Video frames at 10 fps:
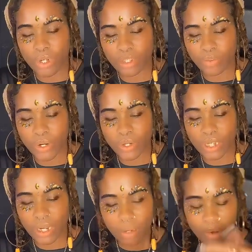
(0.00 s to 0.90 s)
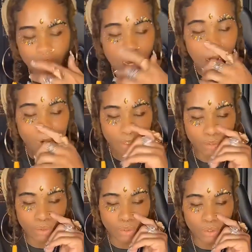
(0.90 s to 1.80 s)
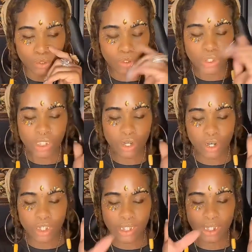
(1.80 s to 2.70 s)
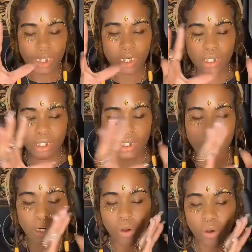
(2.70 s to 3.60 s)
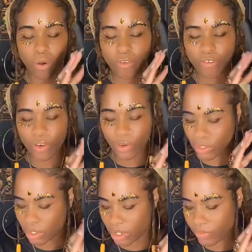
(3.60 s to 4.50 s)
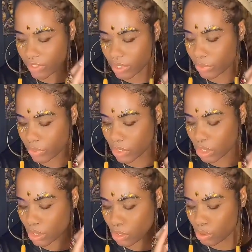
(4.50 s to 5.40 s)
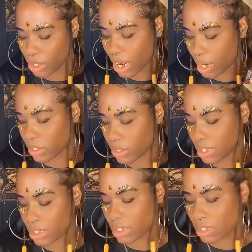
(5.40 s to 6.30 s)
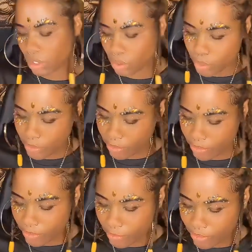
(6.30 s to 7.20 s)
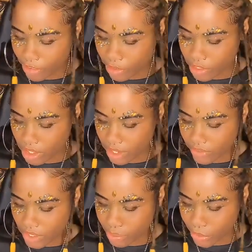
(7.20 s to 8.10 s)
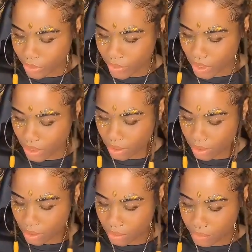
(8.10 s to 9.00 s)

So when this person come around you, you're just going to sit here and see the old version of this person. You're not going to see the new version of this person.